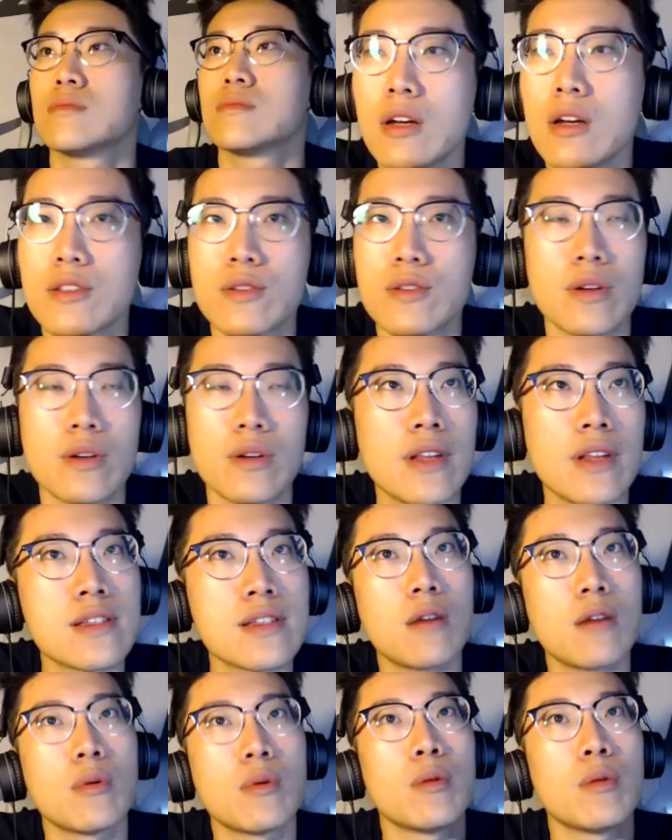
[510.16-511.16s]
So if let's
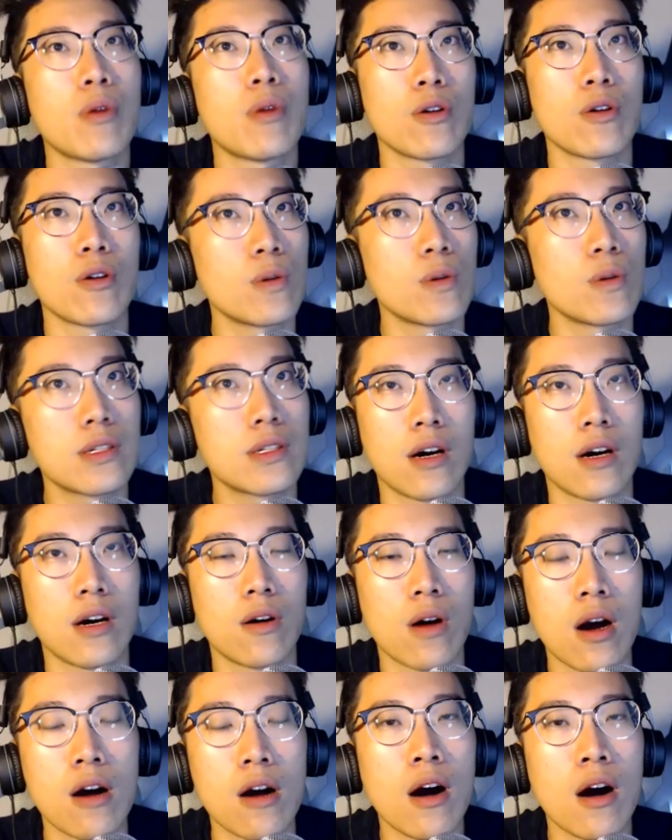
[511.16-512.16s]
say I'm a borrower now,
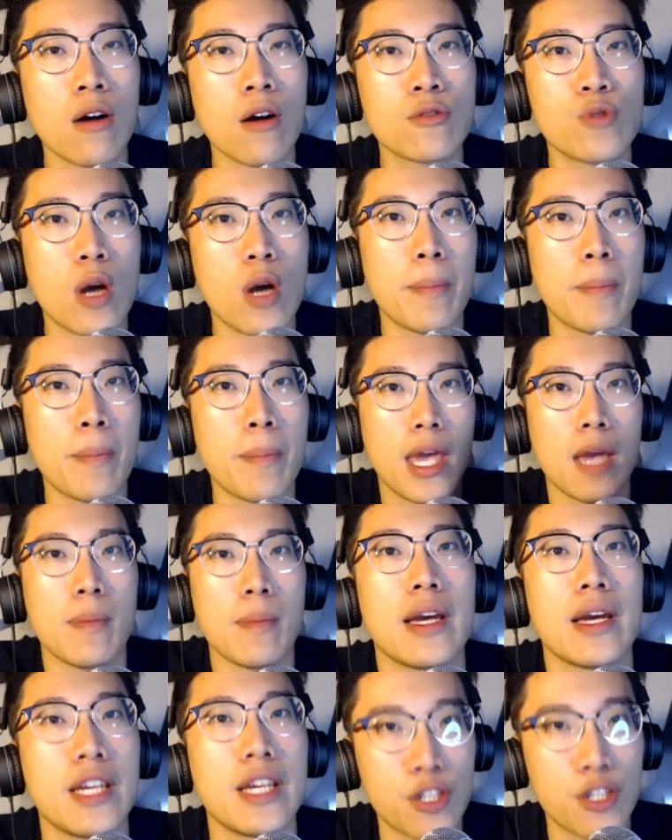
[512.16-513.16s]
how do I pay
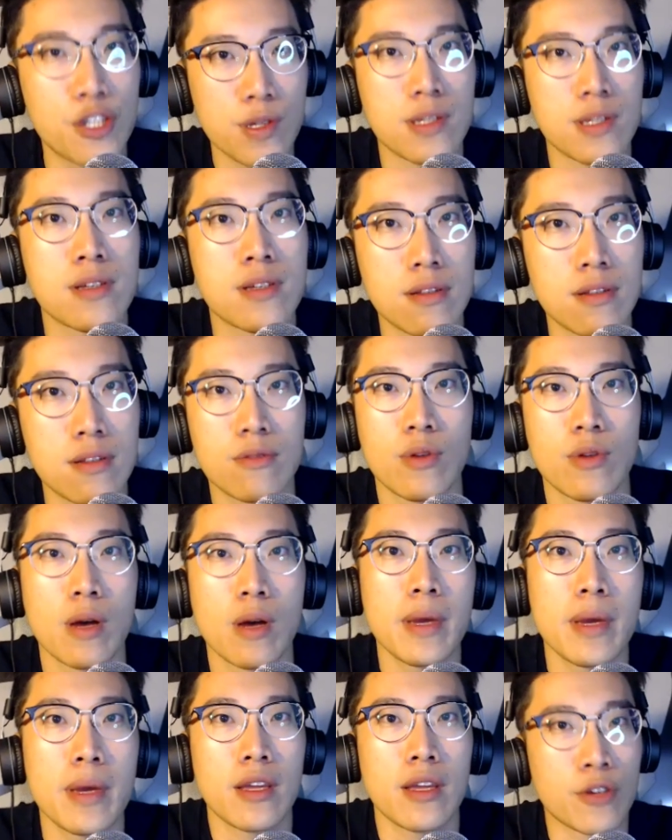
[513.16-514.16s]
my interest? Do I
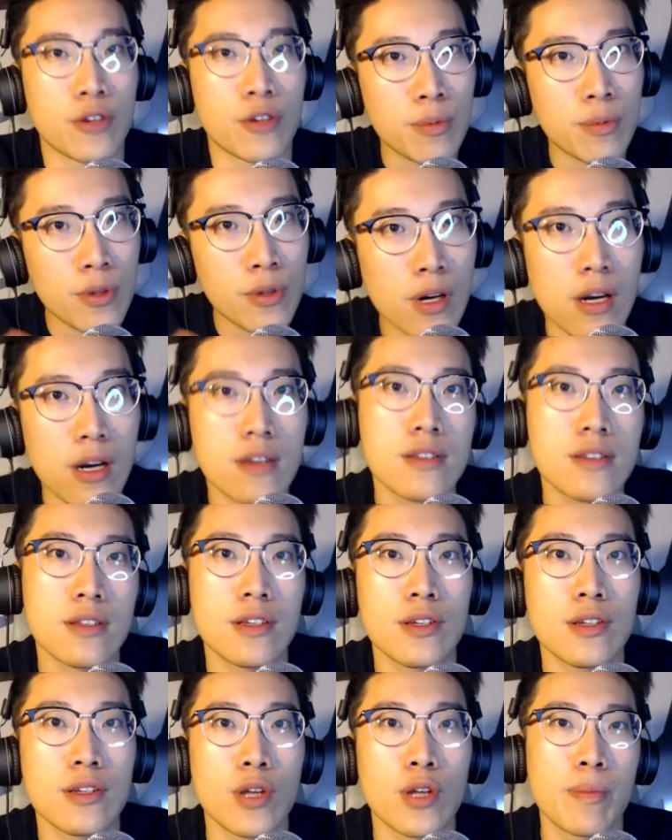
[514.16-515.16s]
pay in
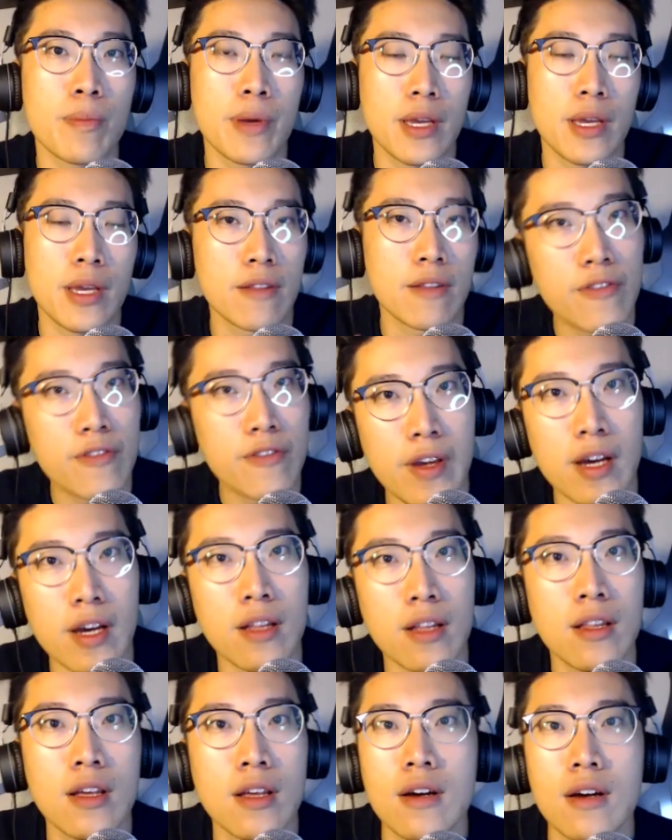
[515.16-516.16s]
cryptocurrency? Do I pay in
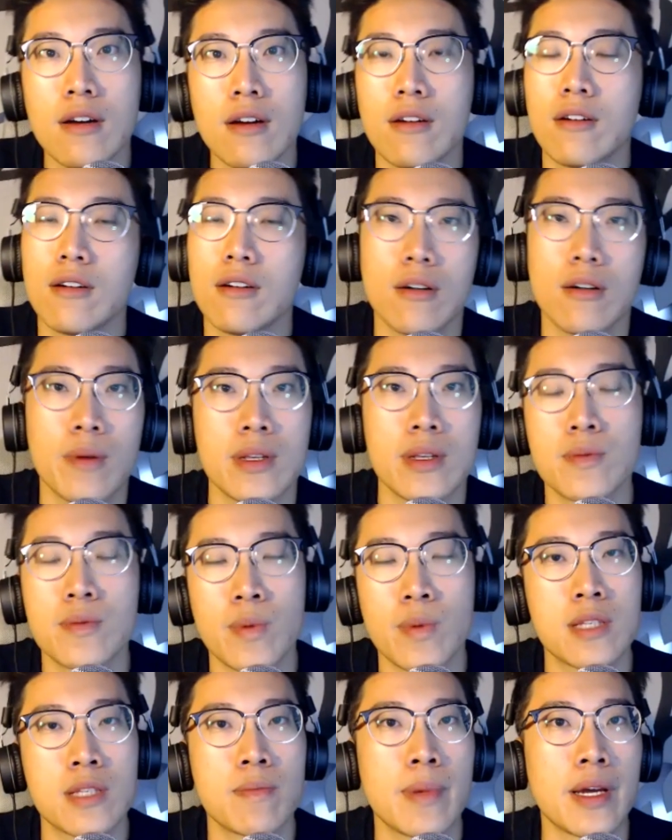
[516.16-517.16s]
fiat? Or
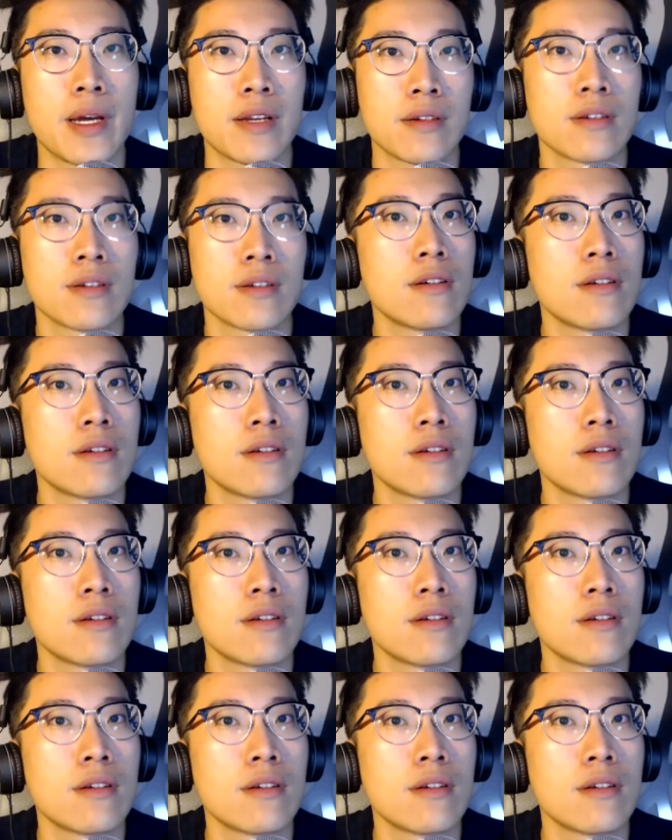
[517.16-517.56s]
what's better?